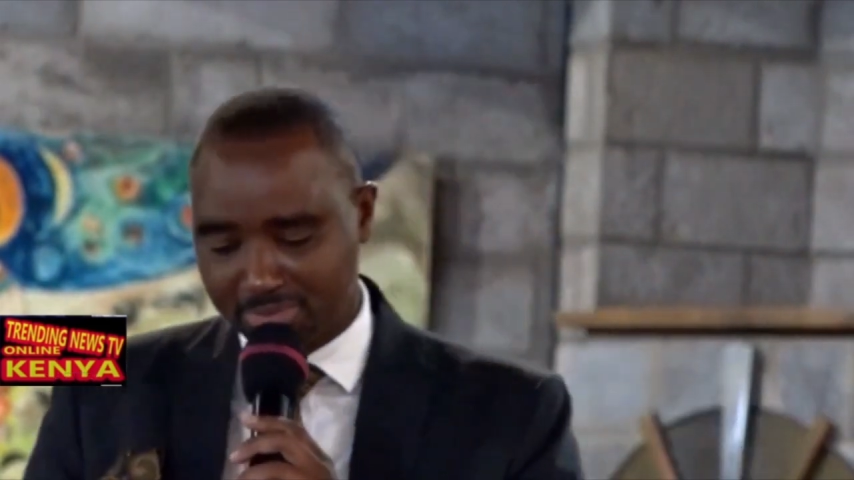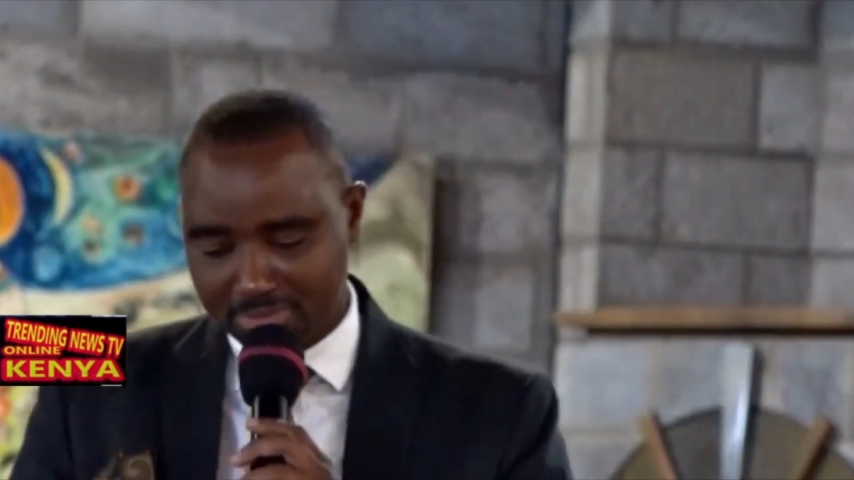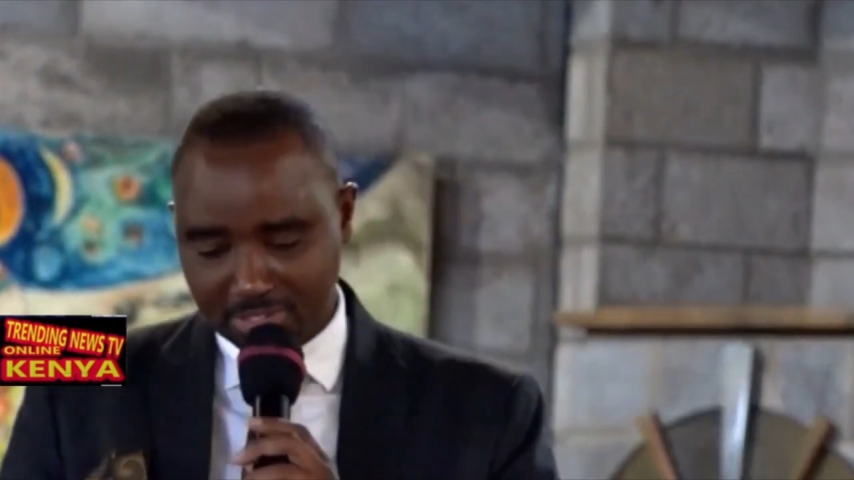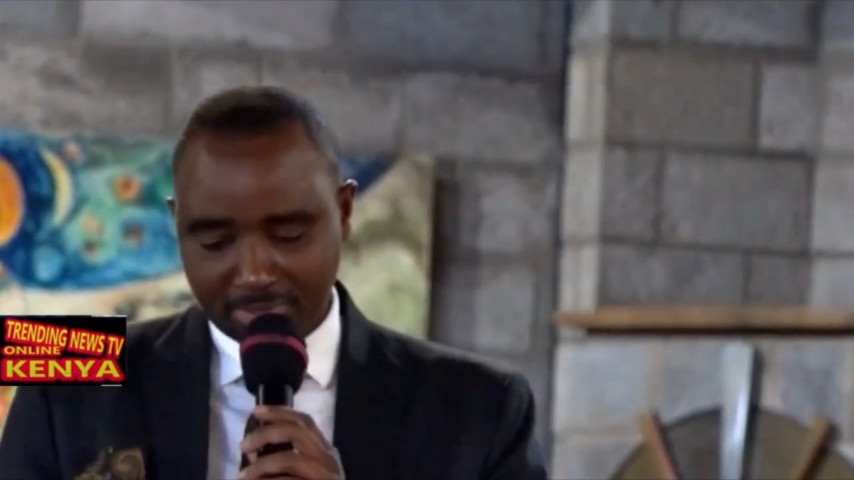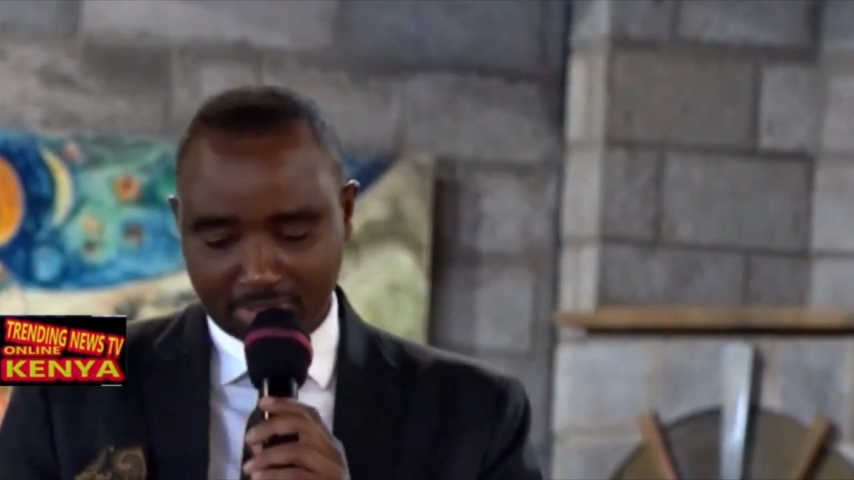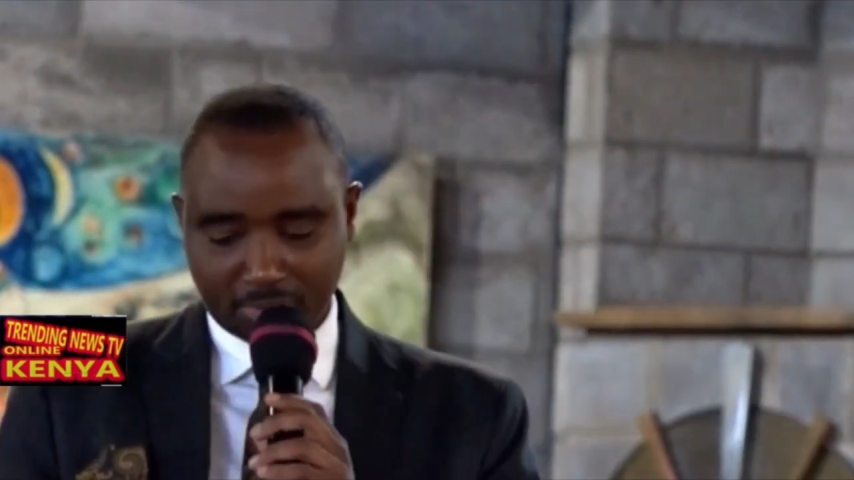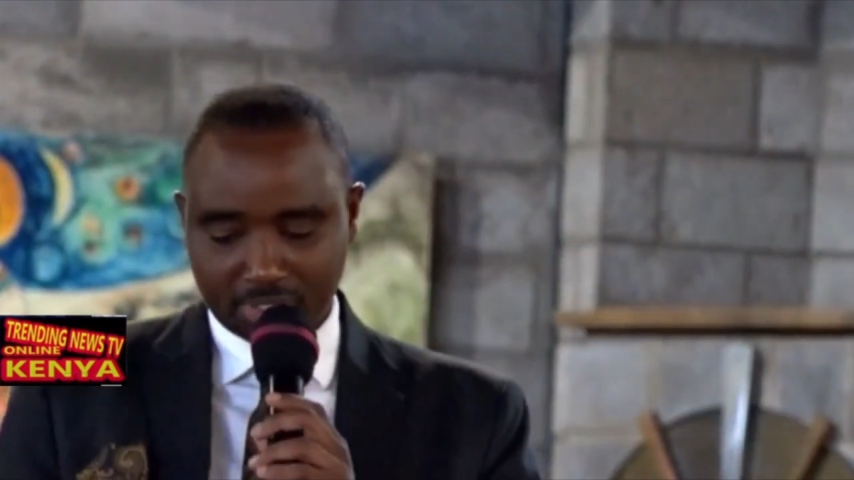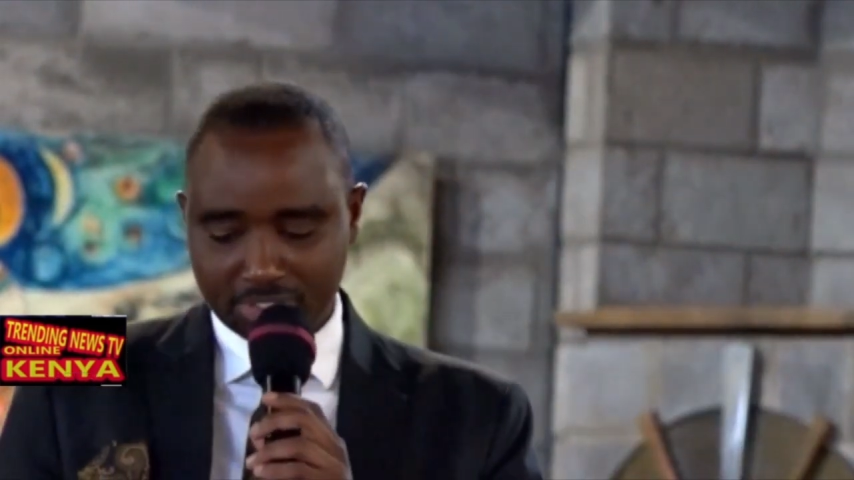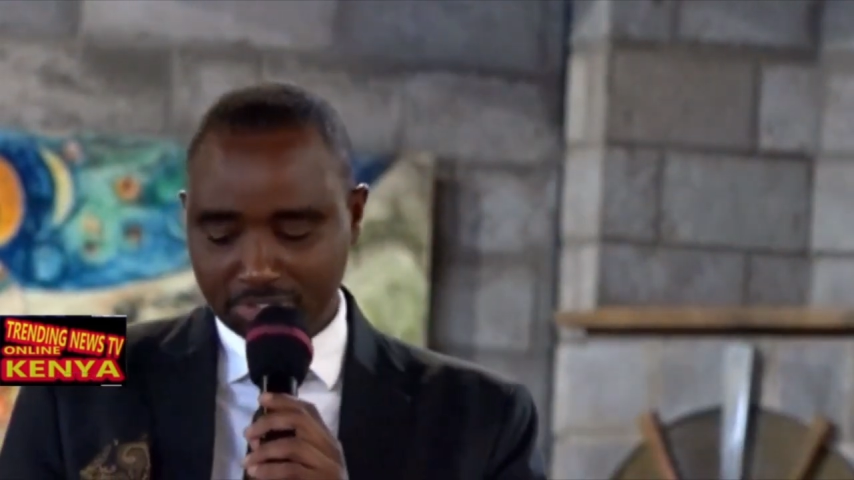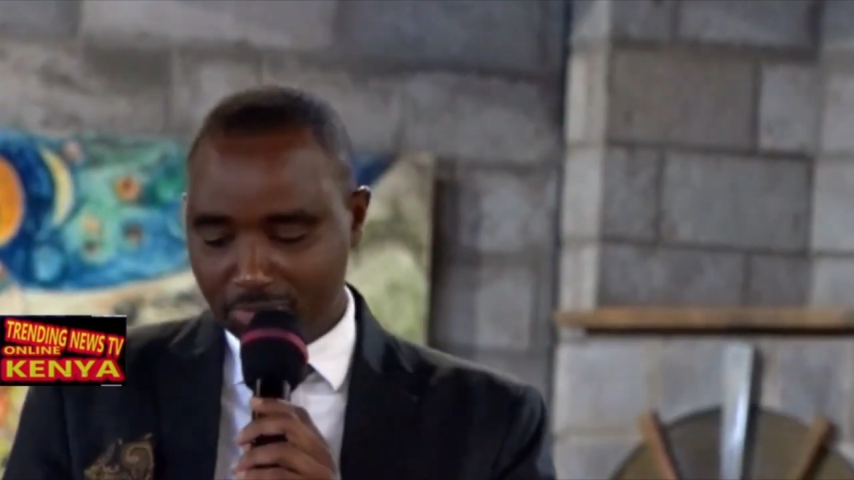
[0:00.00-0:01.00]
Tabitha
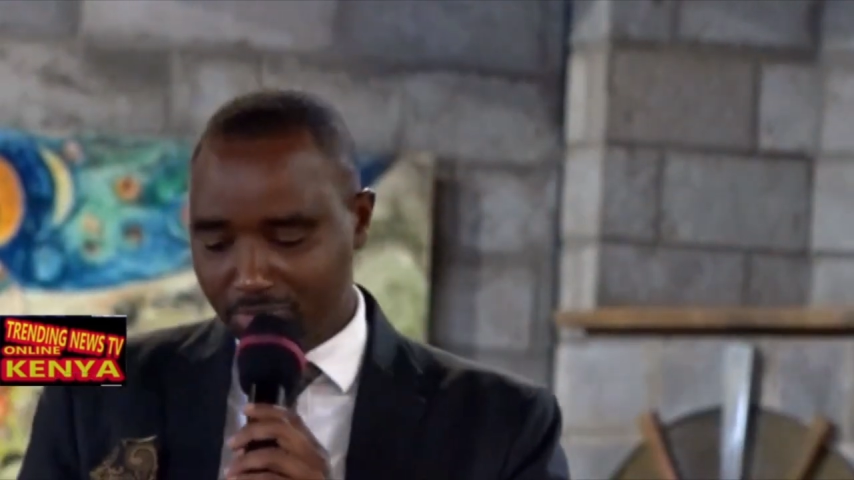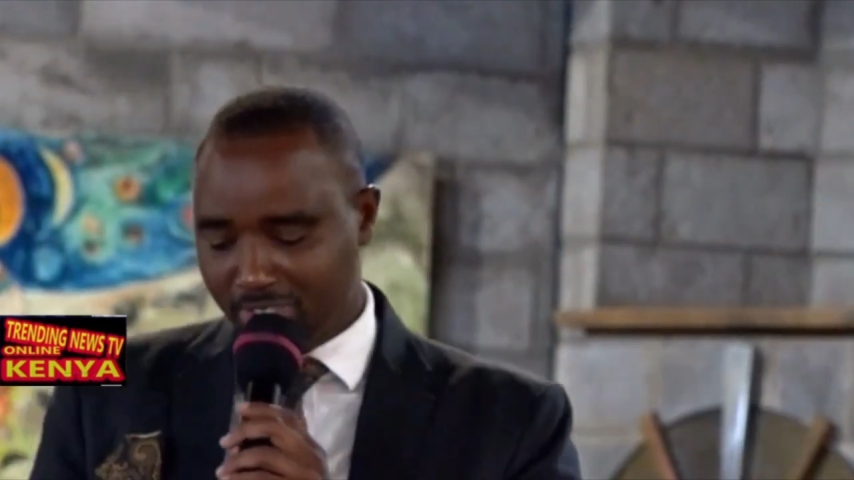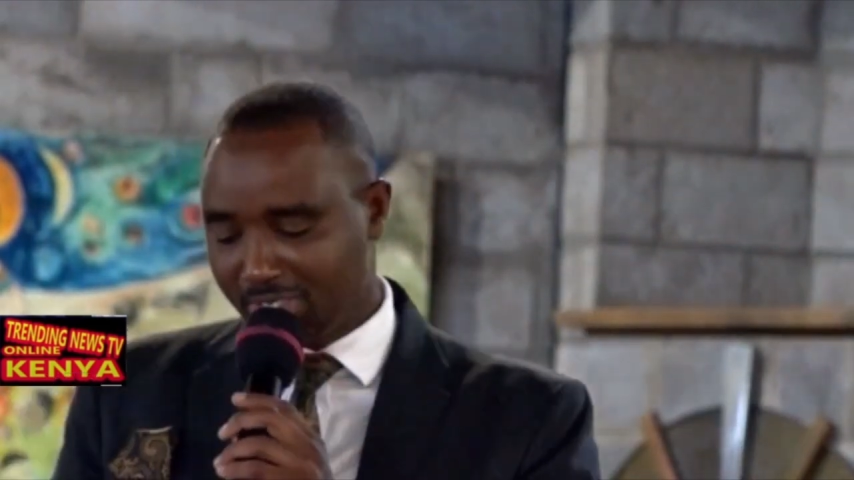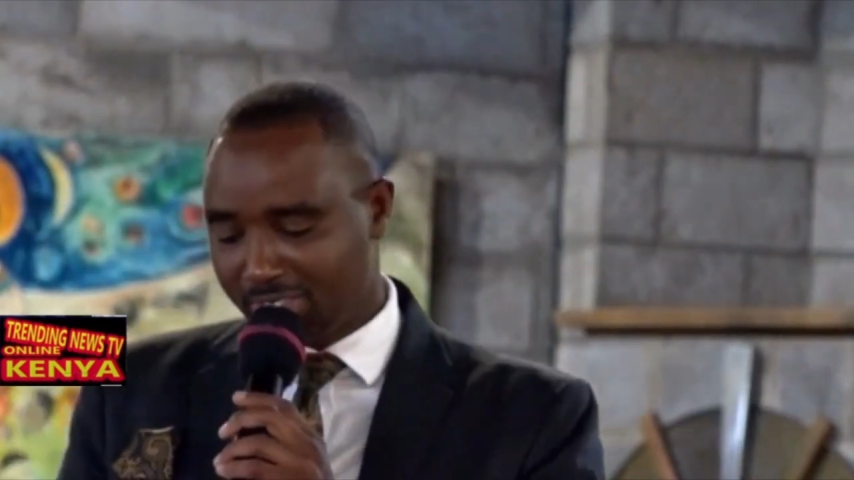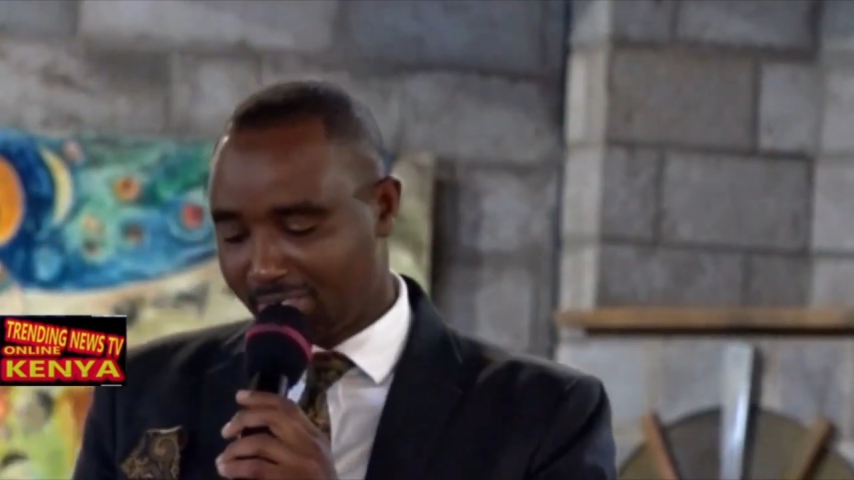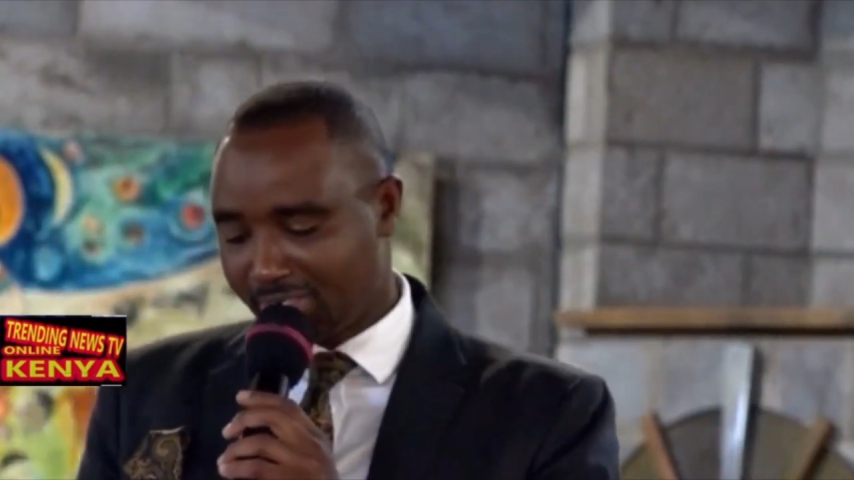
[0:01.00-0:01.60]
Wanjiko Mohinga,